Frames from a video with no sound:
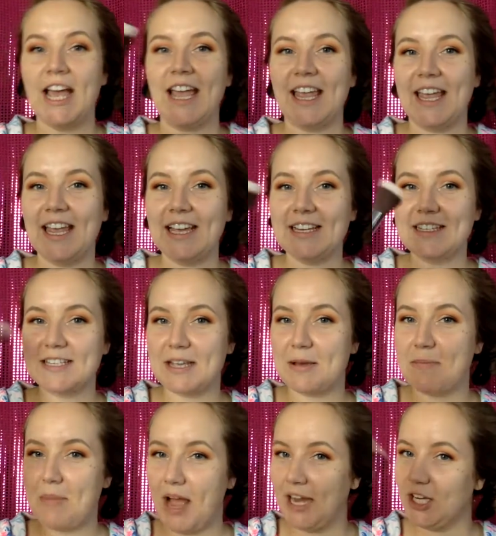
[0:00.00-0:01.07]
and
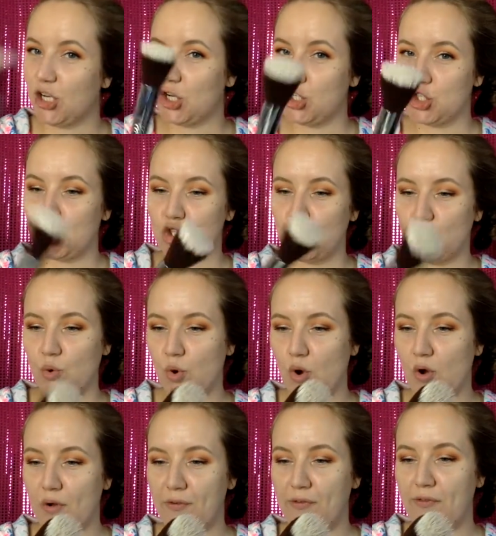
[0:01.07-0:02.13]
my
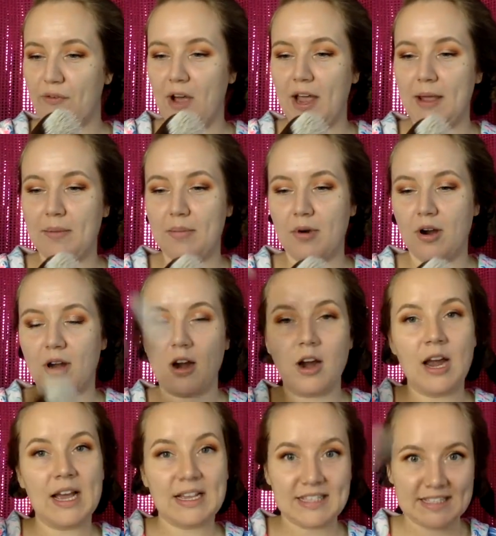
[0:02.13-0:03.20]
Duo Fibre
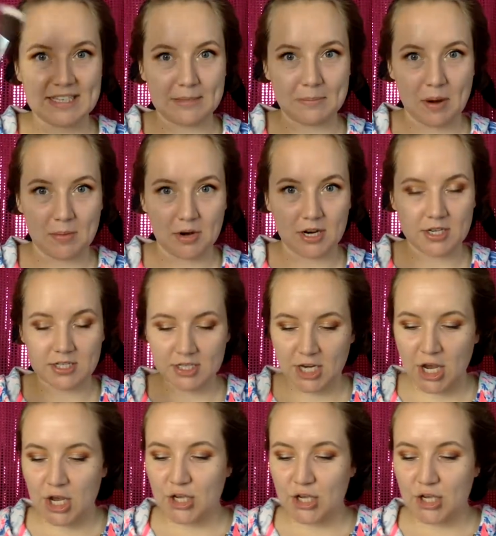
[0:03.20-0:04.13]
Sigma brush.